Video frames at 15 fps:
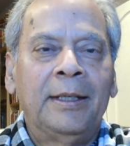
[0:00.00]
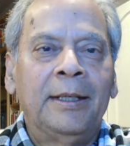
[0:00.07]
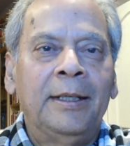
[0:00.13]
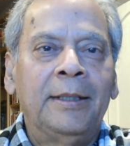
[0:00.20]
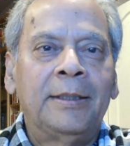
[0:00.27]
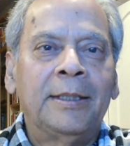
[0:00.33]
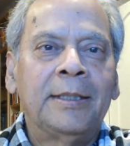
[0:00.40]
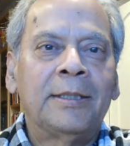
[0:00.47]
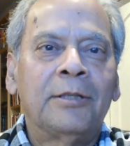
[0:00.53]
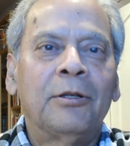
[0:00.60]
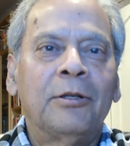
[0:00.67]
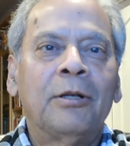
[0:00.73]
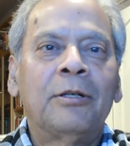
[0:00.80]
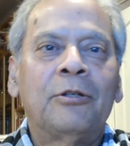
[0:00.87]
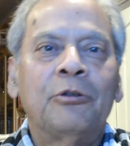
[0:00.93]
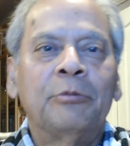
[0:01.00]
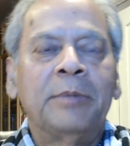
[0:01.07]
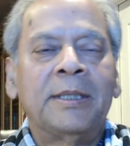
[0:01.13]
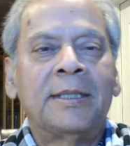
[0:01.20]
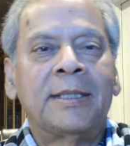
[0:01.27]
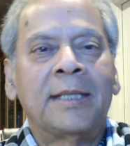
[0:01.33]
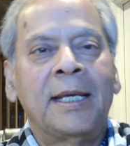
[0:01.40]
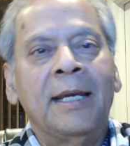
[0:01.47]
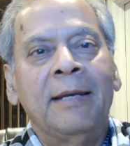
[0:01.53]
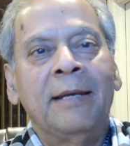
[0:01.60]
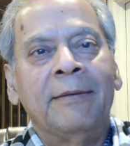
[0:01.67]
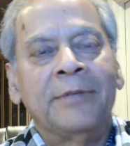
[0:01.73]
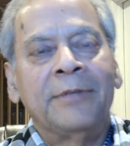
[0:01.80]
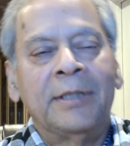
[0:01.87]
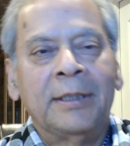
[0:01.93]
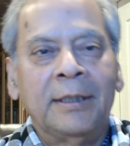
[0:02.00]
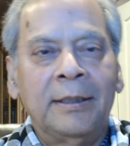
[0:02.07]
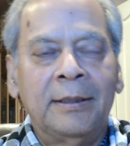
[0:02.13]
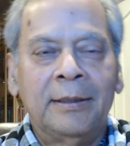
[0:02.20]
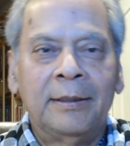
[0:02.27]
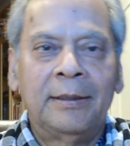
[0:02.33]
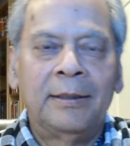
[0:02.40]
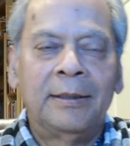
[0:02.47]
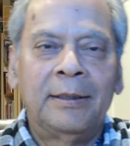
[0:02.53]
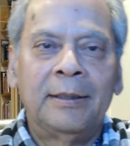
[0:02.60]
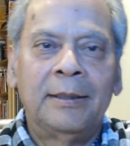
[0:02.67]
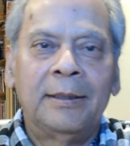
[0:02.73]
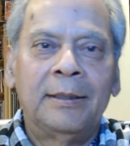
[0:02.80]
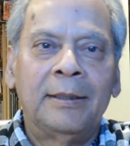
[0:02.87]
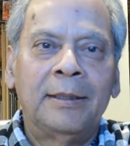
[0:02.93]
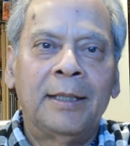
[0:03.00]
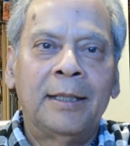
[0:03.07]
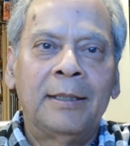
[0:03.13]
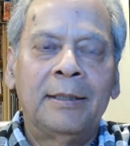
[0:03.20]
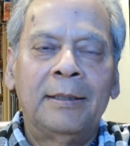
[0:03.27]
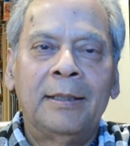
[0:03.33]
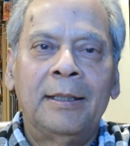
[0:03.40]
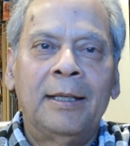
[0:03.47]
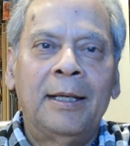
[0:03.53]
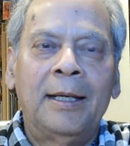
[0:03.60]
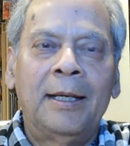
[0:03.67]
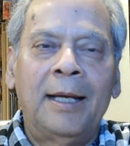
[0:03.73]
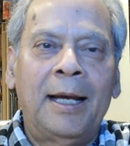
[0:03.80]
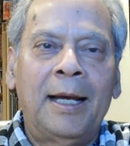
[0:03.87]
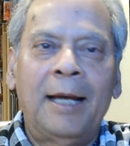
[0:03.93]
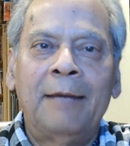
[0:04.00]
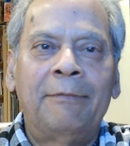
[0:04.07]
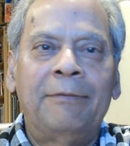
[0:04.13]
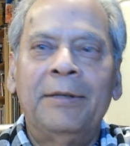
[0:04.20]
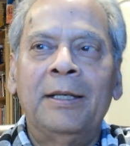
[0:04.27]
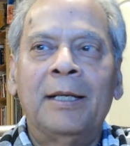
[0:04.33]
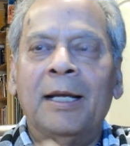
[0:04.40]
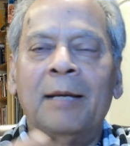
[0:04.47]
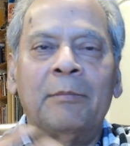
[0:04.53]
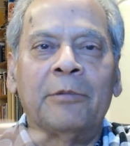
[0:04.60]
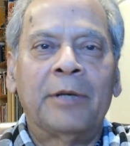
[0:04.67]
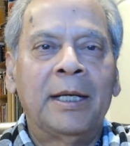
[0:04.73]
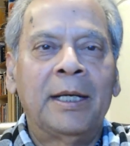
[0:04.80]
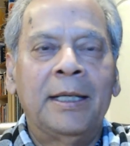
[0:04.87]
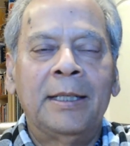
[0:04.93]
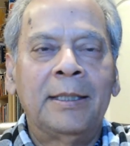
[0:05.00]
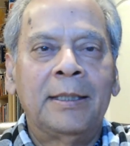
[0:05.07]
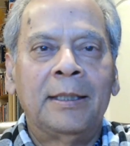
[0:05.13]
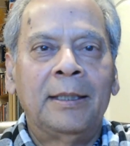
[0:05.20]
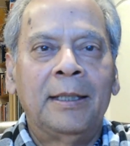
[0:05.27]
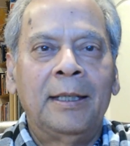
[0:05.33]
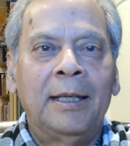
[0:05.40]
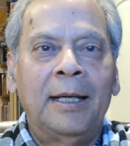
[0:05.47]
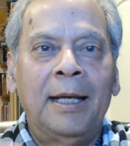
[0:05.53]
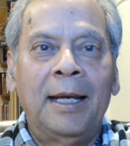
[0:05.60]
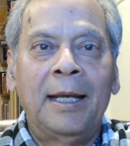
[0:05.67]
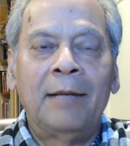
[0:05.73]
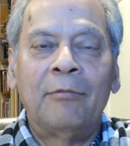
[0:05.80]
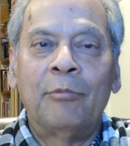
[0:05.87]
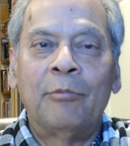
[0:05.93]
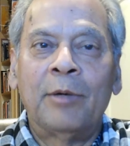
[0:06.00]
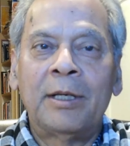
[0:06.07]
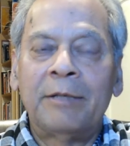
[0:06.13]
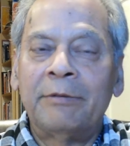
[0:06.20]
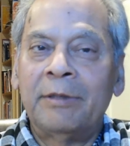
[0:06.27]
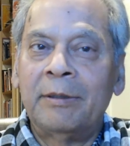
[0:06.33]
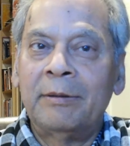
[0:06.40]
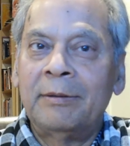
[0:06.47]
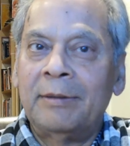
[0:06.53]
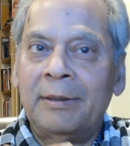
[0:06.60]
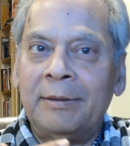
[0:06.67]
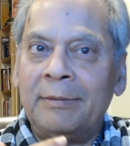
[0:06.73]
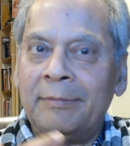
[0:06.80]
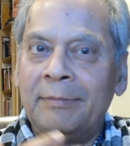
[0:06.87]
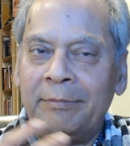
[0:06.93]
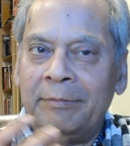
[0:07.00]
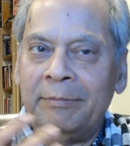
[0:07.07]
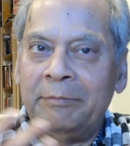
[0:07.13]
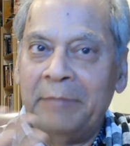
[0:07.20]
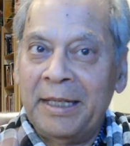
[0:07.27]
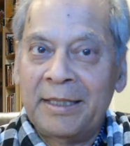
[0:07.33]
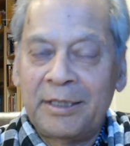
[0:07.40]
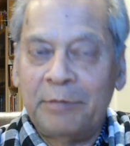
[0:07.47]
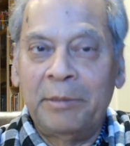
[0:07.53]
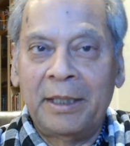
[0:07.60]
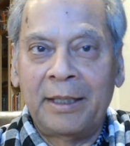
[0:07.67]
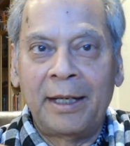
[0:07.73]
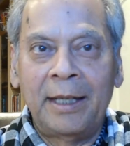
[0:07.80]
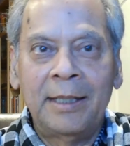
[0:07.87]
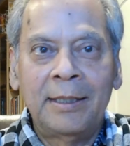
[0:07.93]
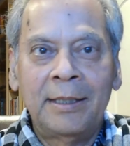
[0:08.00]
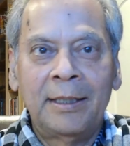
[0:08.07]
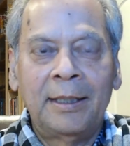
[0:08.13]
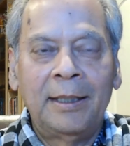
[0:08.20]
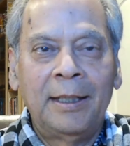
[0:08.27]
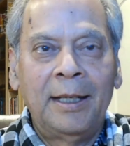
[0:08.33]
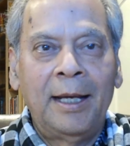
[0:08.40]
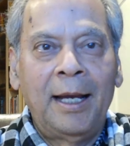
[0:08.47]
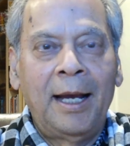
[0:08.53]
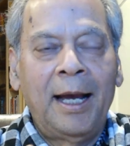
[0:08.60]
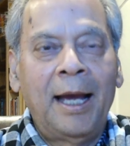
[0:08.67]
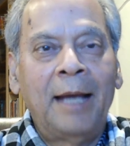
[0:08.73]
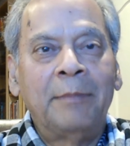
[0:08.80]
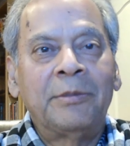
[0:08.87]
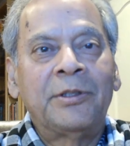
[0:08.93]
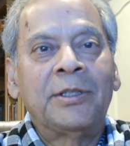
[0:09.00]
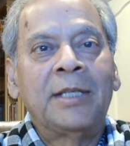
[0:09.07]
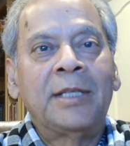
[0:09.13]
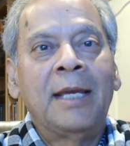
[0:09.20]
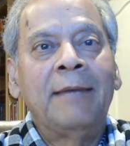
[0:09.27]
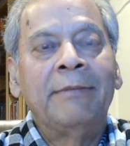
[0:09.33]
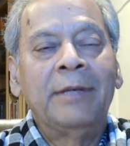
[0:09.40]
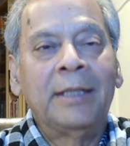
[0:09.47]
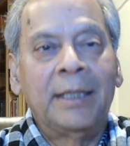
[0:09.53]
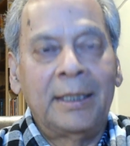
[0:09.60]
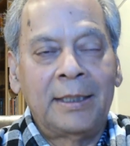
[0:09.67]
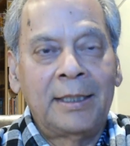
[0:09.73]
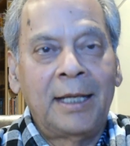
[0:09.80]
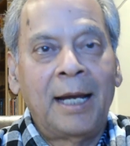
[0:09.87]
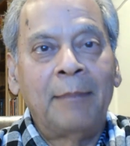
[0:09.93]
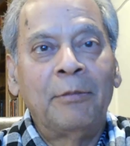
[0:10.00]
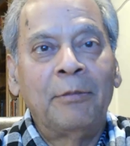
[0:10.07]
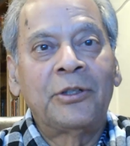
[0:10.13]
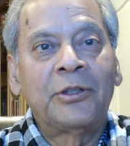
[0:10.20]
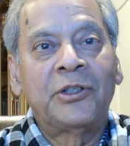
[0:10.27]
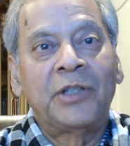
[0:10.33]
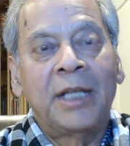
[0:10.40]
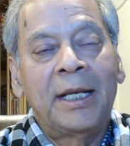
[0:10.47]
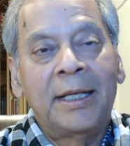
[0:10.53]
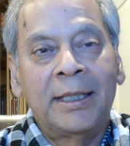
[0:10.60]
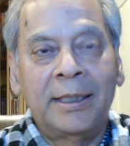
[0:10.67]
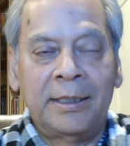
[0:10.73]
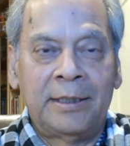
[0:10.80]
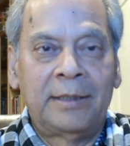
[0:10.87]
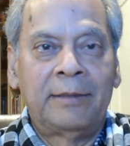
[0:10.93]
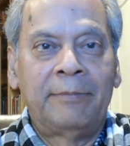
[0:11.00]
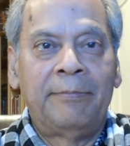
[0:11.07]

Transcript: It is not to be saved that I feel I am great and whatever makes me great, I am saving it, I am not sharing it.